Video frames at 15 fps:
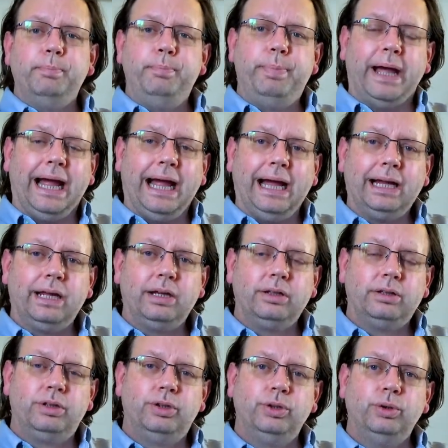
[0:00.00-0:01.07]
back
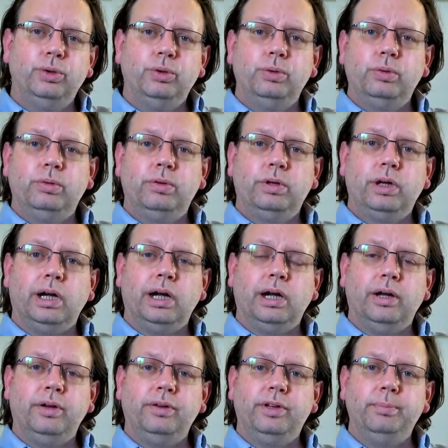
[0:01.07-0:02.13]
to
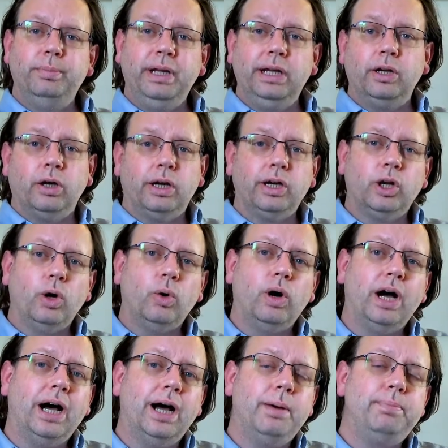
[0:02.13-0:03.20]
the meter and go
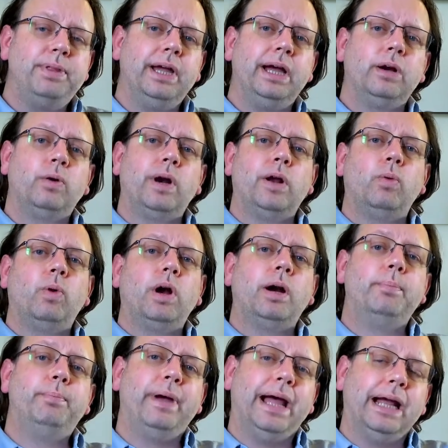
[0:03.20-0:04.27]
up that ground wire
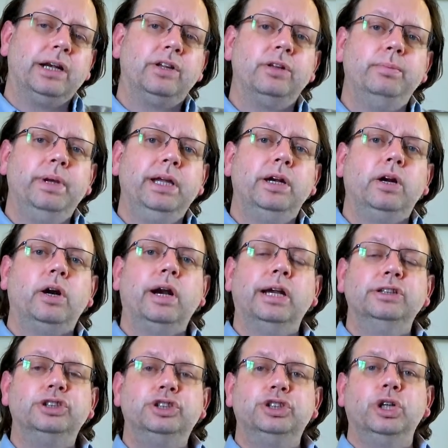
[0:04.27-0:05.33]
back to the meter
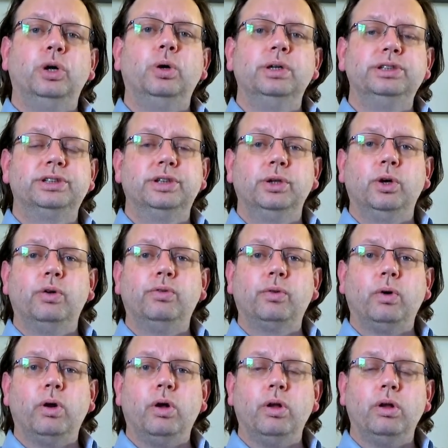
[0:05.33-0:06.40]
and show us the
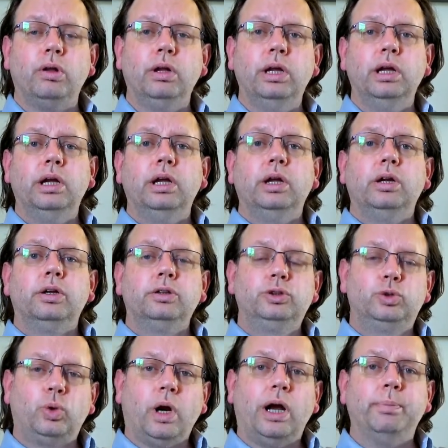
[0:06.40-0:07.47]
overall
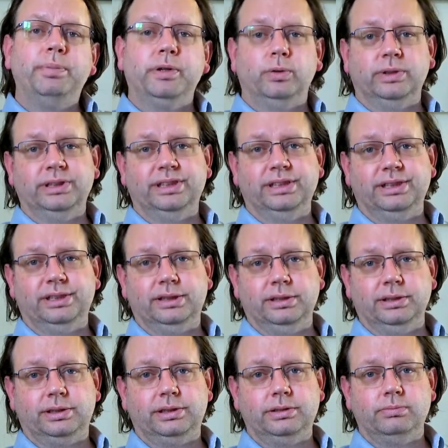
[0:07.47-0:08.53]
drop in
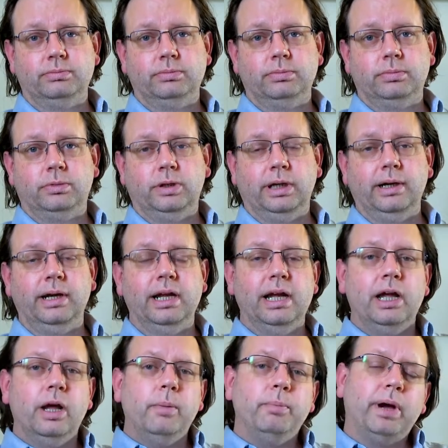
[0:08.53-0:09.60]
resistance. Right.
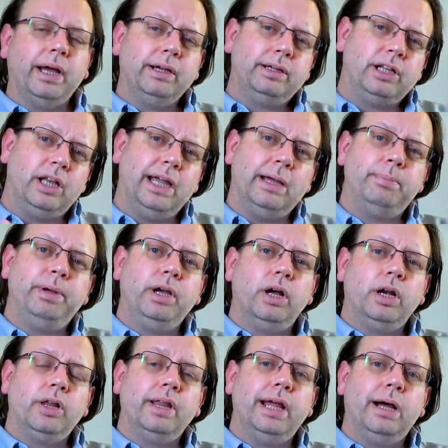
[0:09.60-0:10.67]
By clamping
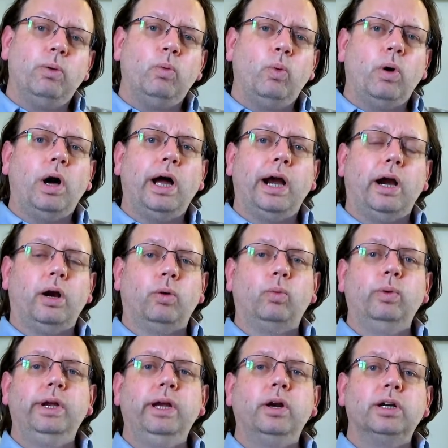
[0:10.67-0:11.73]
onto that wire,
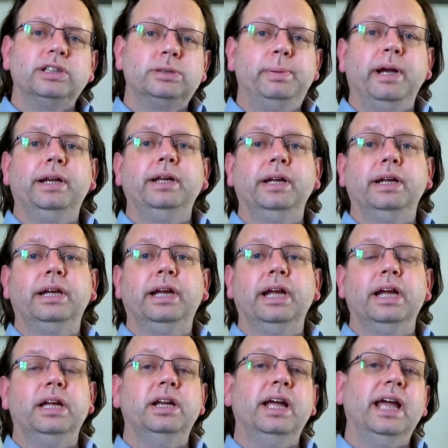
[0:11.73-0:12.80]
we are expecting,
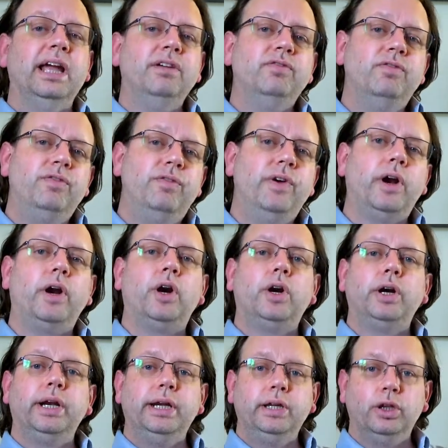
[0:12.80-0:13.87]
again, a
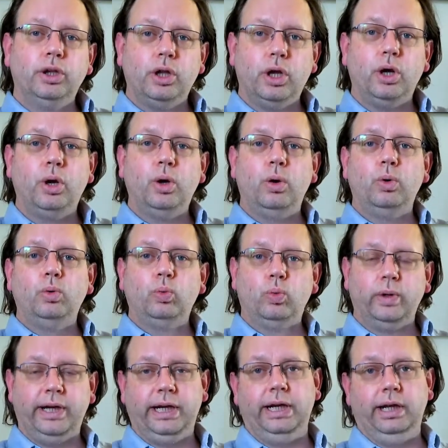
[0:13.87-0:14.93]
very low
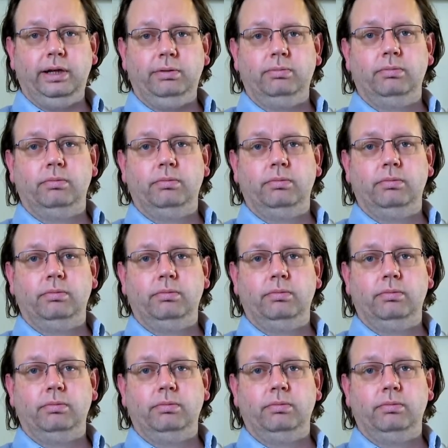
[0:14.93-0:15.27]
reading.